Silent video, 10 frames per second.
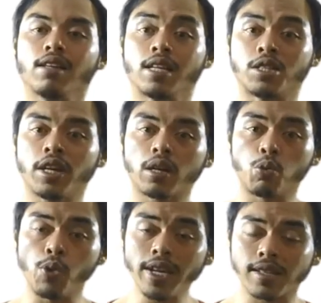like
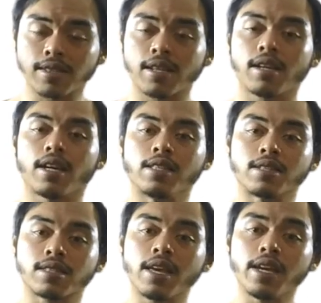chicken wings and
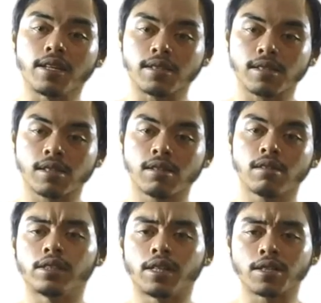steaks.
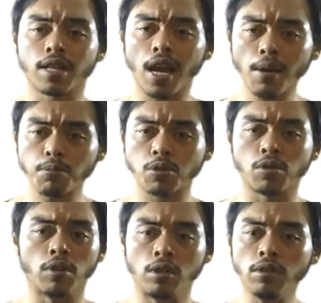There is
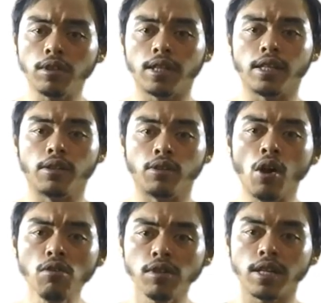absolutely
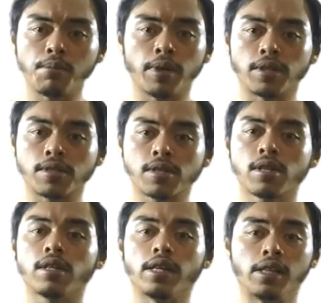no limits
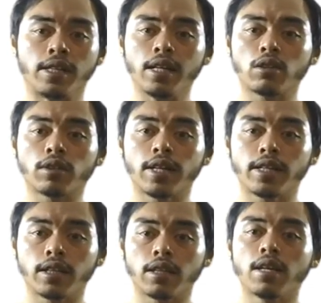in keto
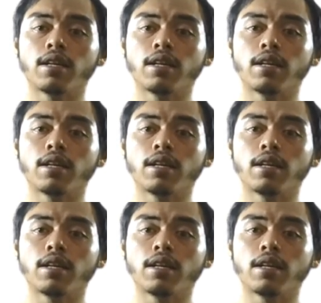diet